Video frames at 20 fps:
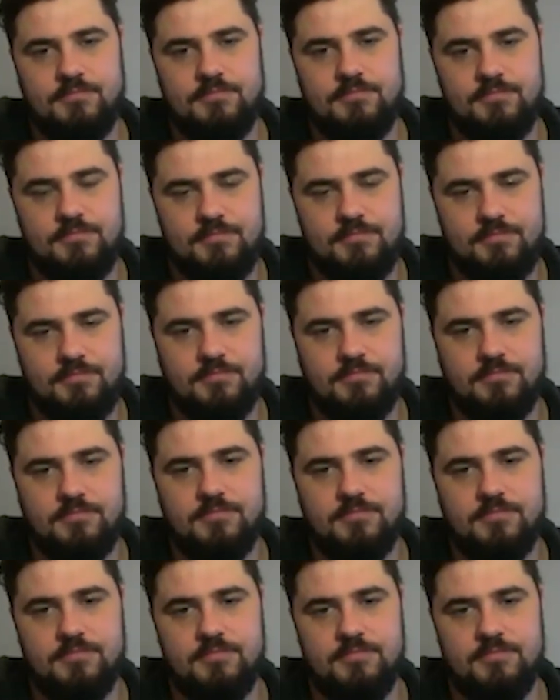
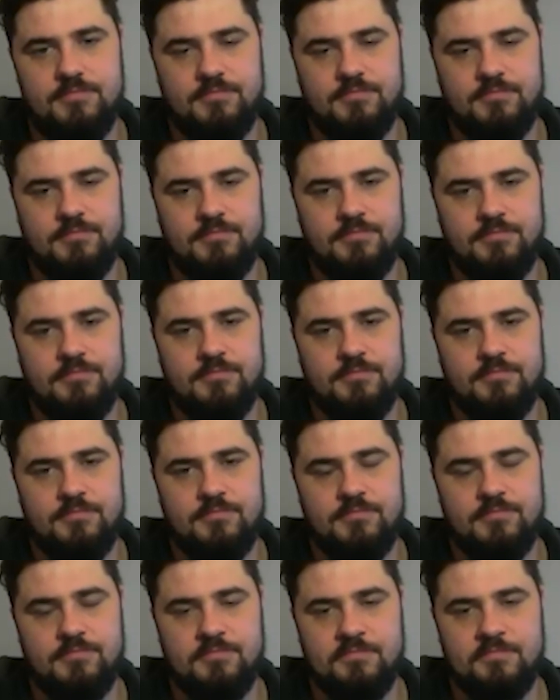
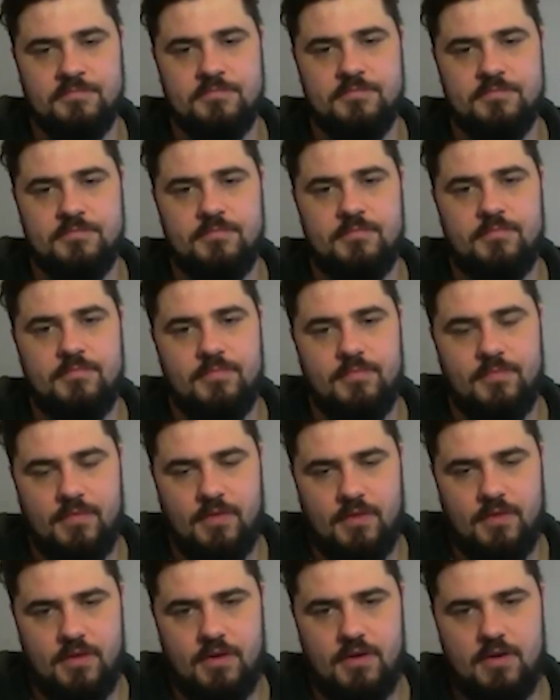
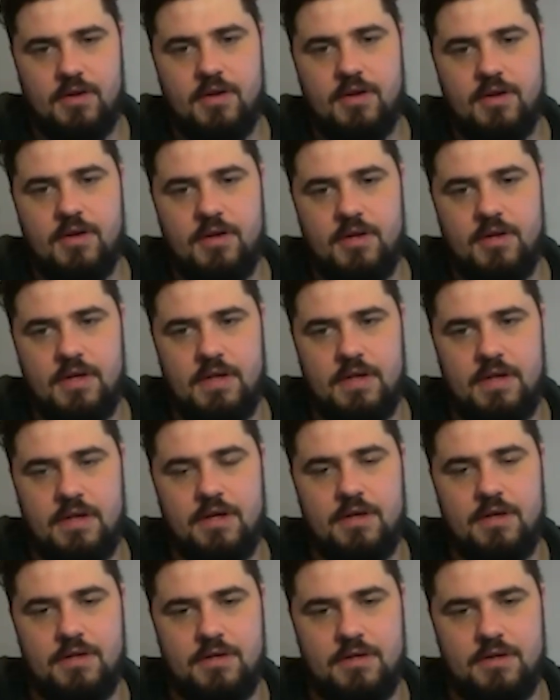
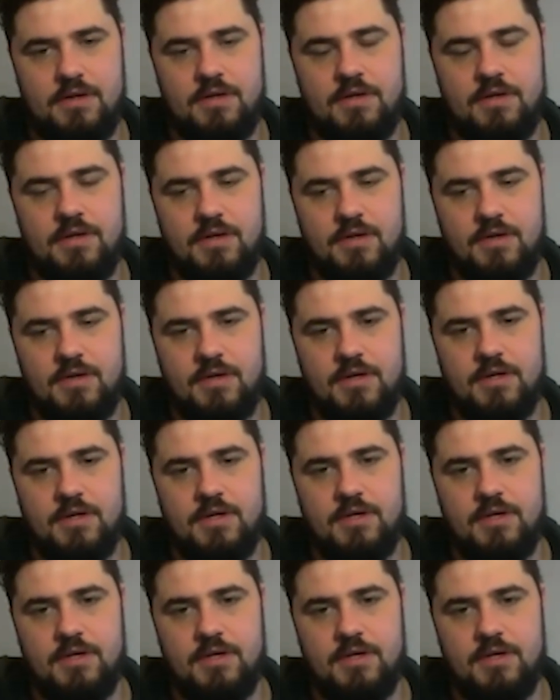The person shown says nothing.